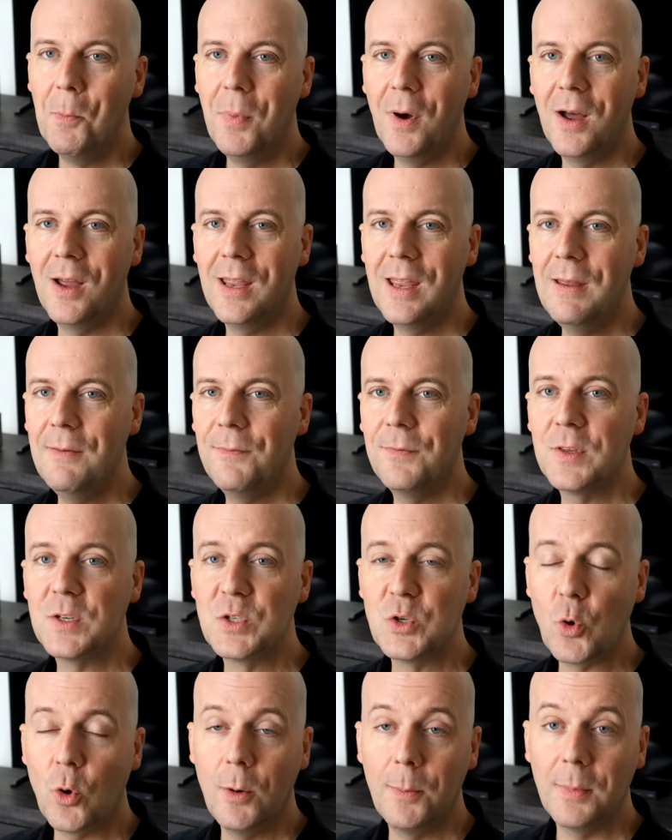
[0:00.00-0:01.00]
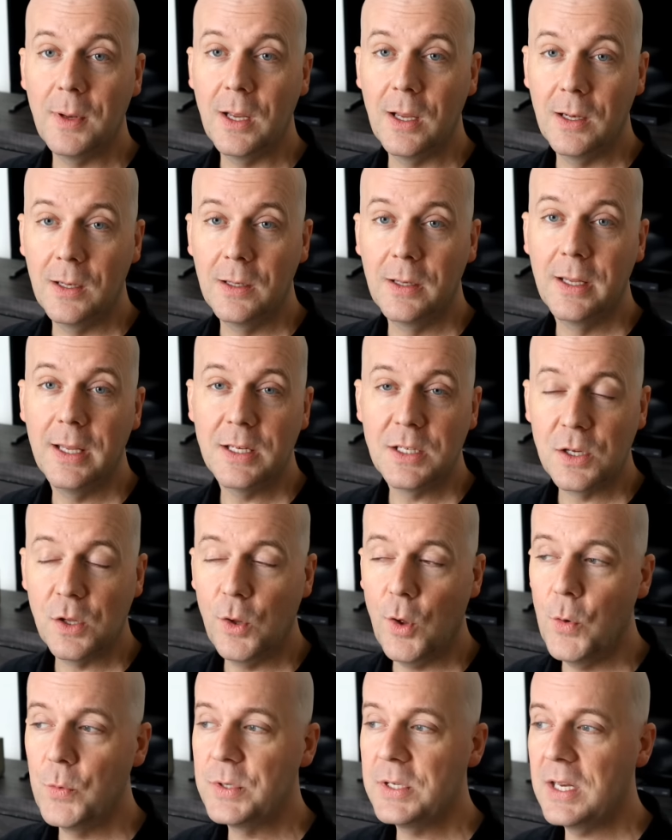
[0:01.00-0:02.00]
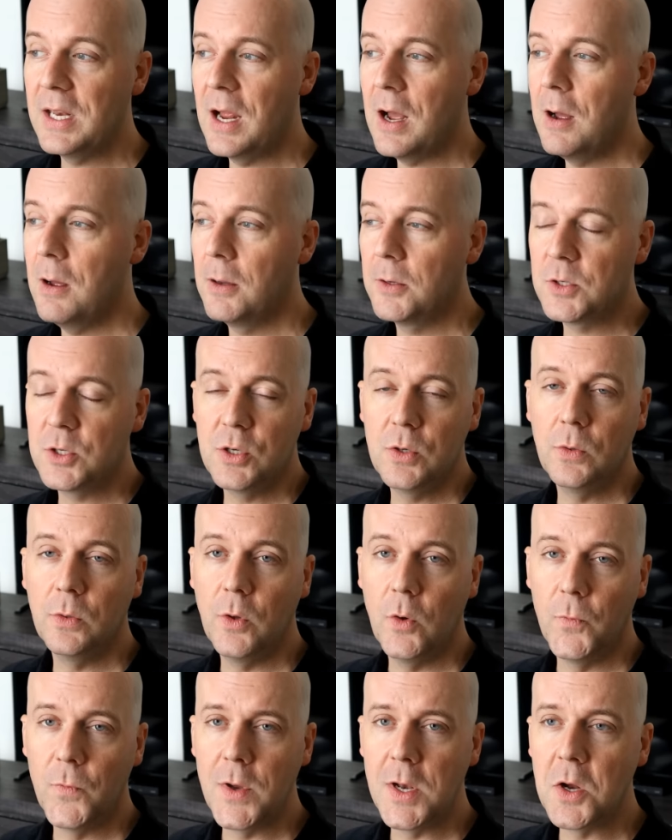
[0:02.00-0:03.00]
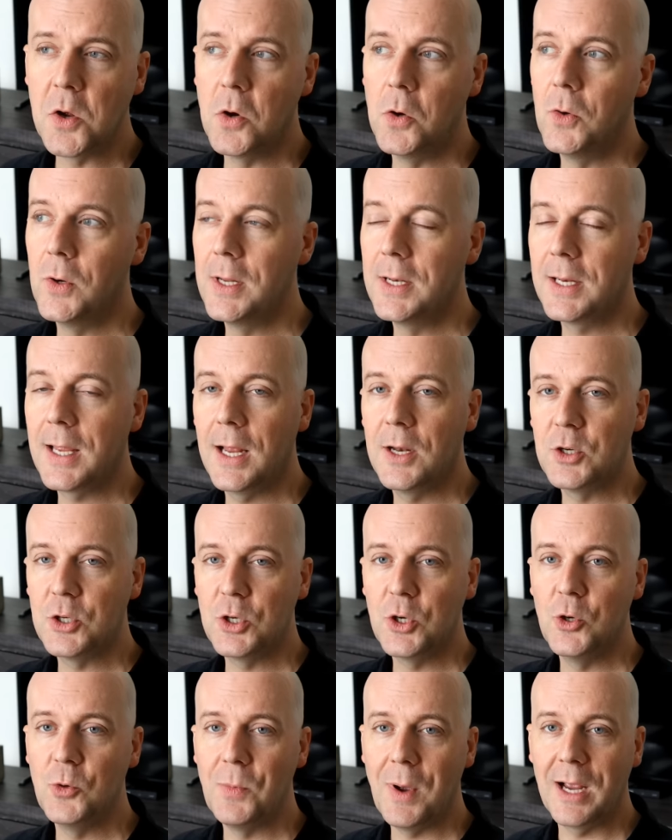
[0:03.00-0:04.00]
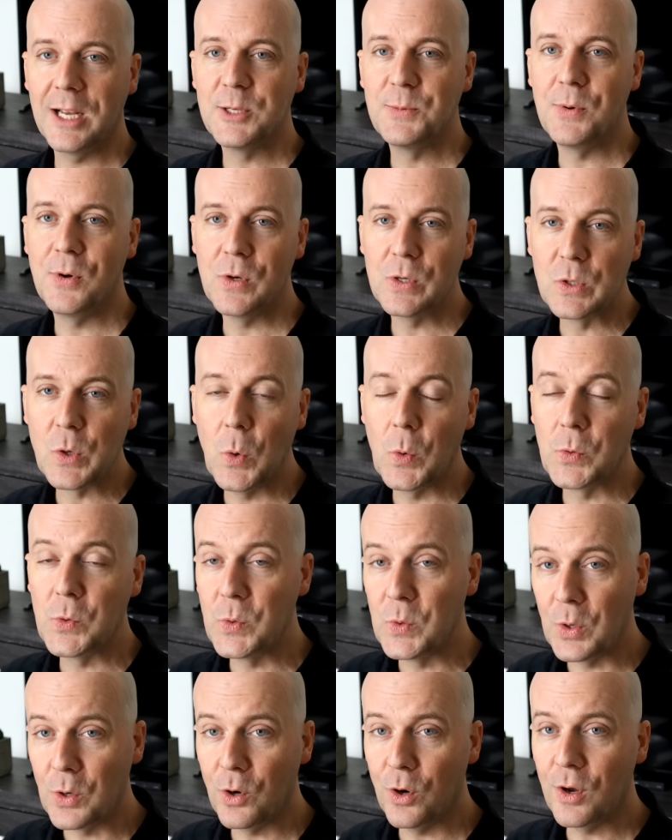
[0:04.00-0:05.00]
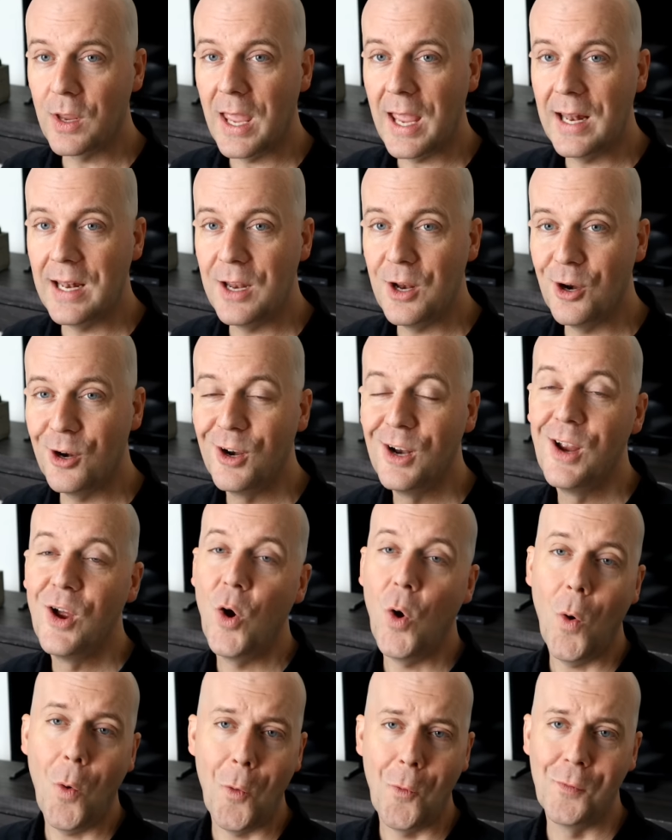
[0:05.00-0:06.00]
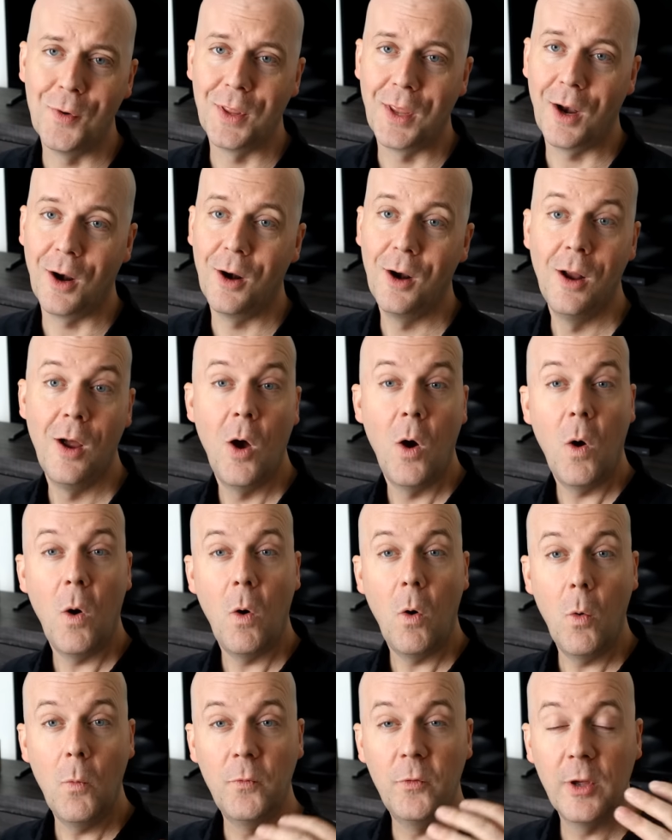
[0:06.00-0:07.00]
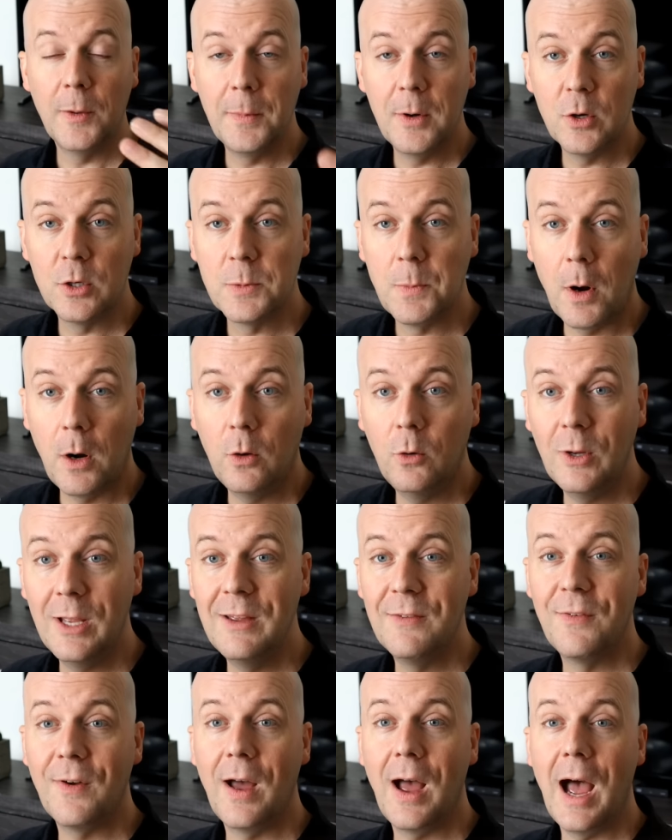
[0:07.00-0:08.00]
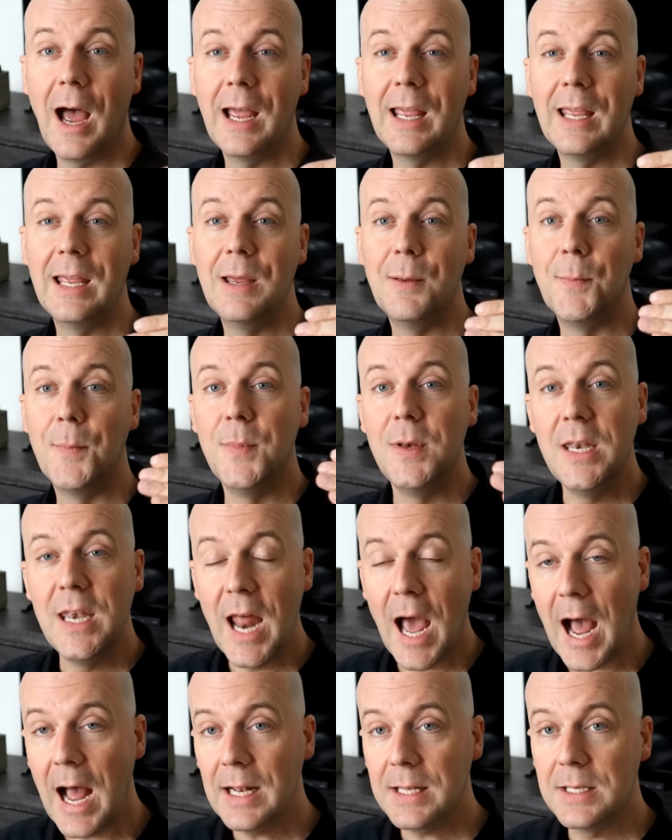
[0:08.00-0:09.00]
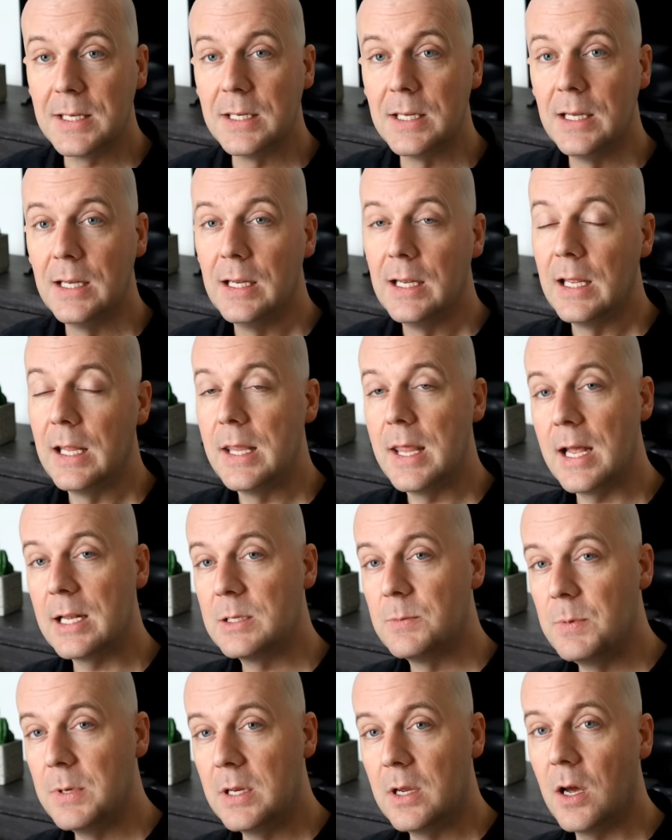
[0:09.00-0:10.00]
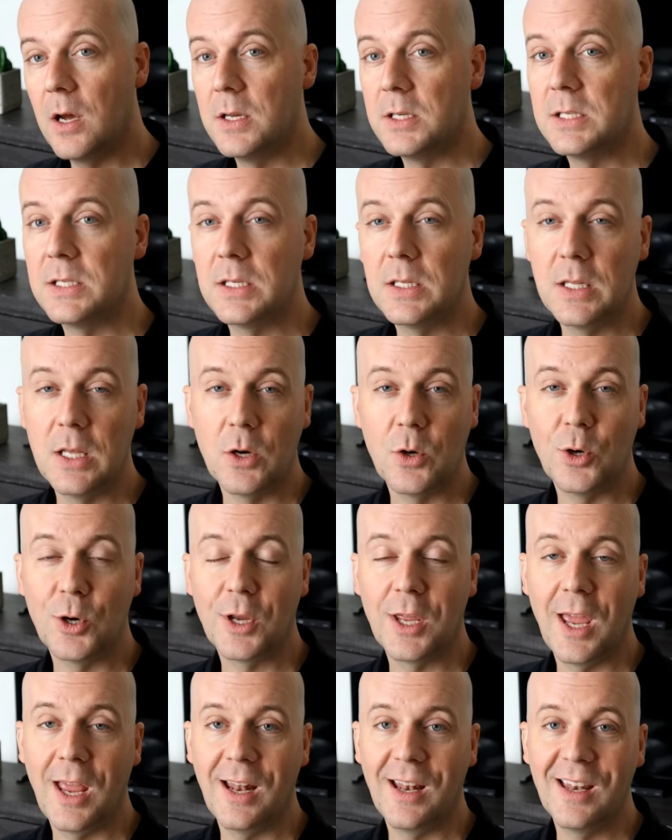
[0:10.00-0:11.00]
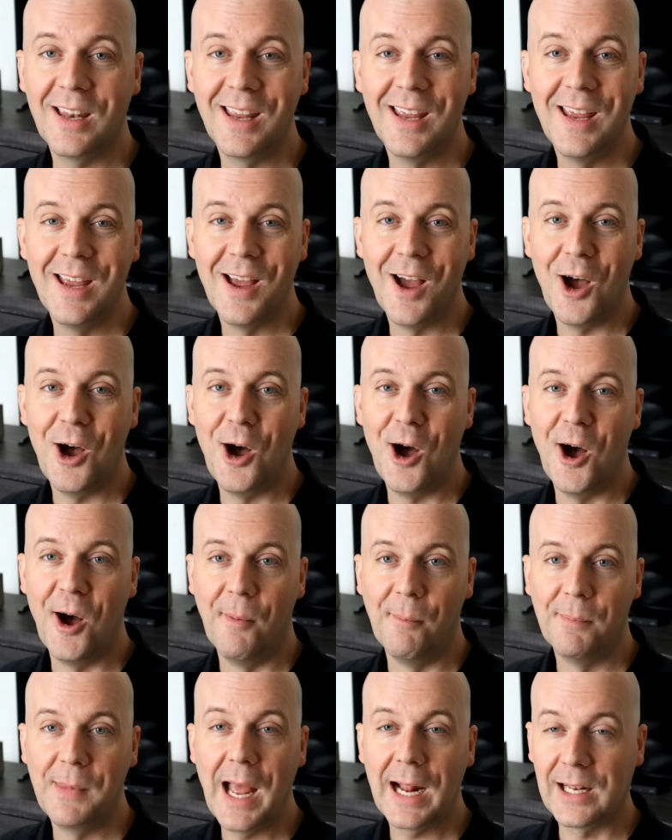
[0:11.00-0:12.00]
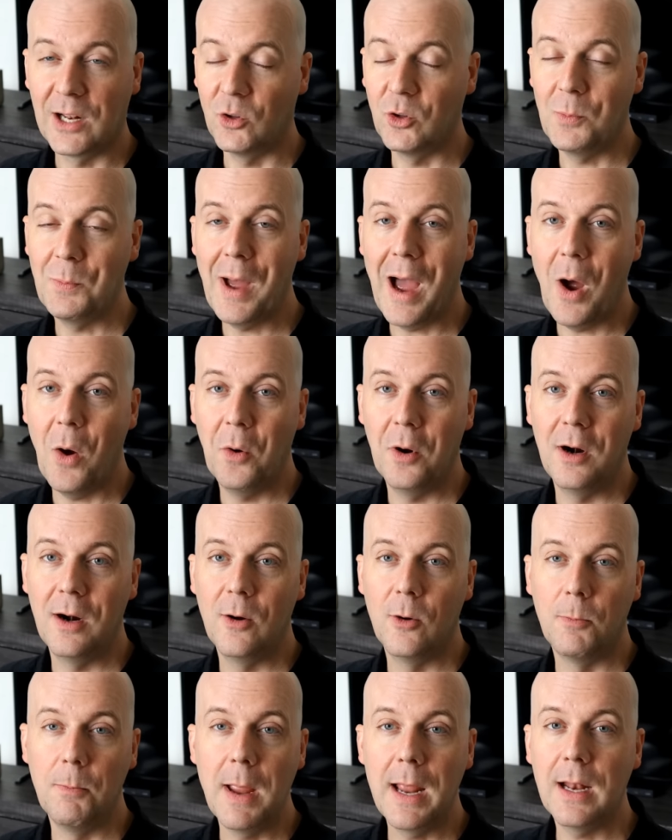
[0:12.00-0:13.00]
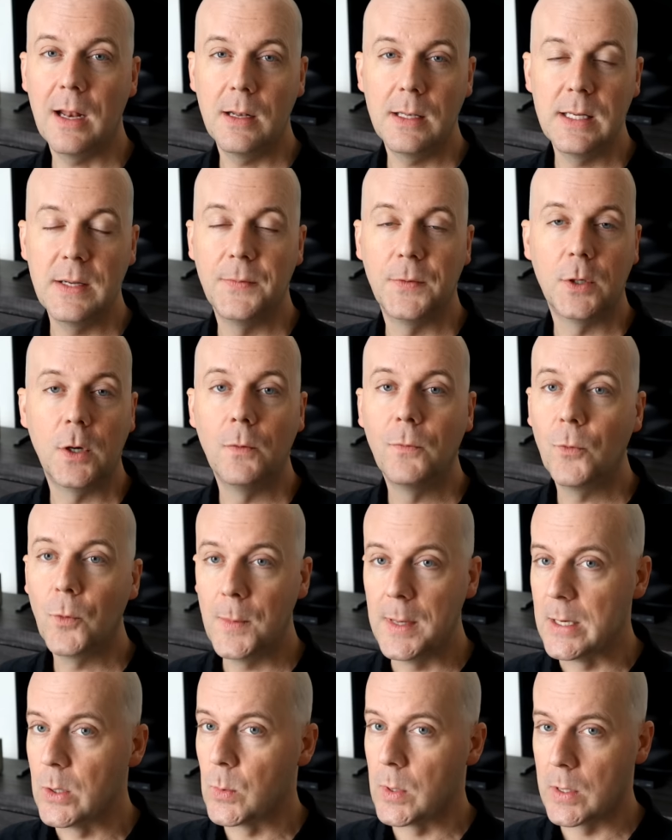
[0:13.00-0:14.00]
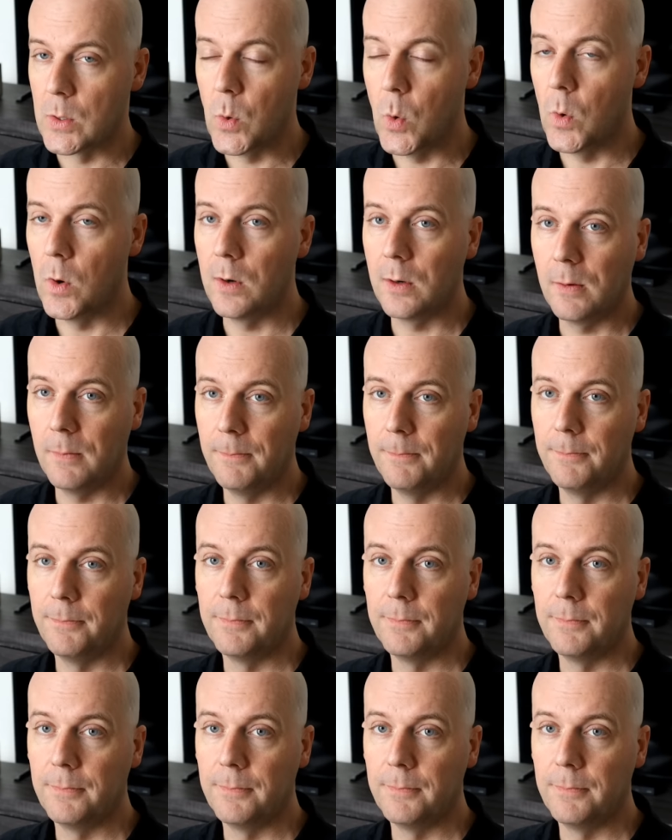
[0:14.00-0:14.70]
But if the storm gets close, and I'll shoot a little video and kind of show you my experience going through the hurricane here over there. Hopefully, I'm here tomorrow. If I am not, that's because the hurricane um, knocked out the power or made it difficult for me to record.